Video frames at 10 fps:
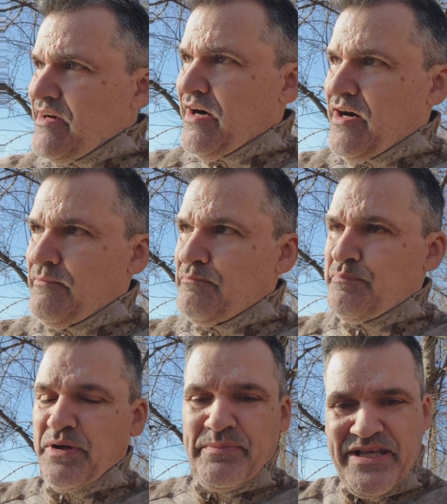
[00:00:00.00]
But
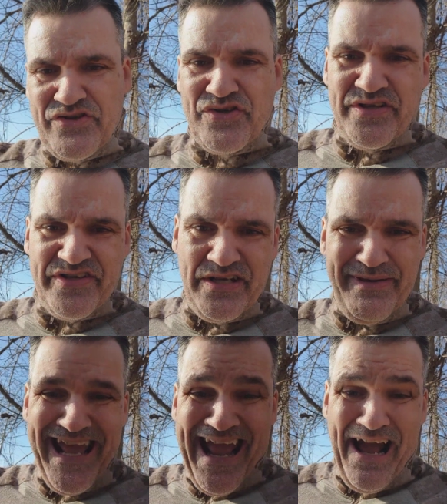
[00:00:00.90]
it'll be interesting to
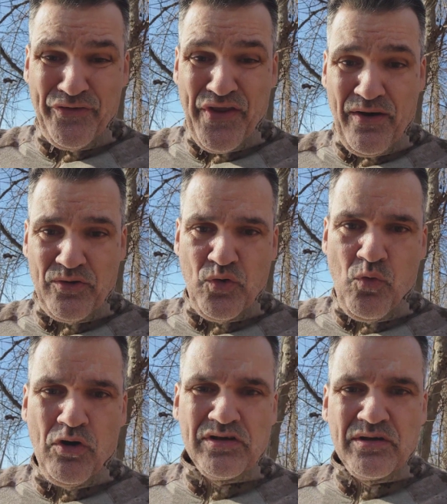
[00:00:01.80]
be out there on the
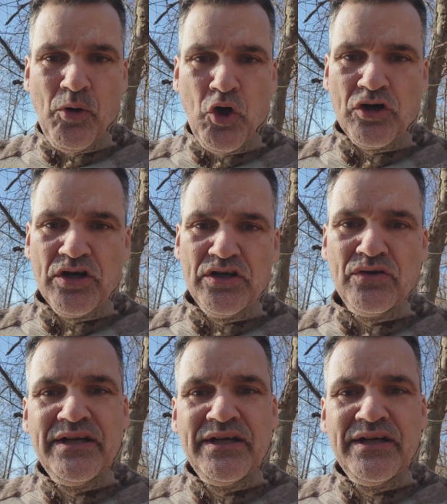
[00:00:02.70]
water tomorrow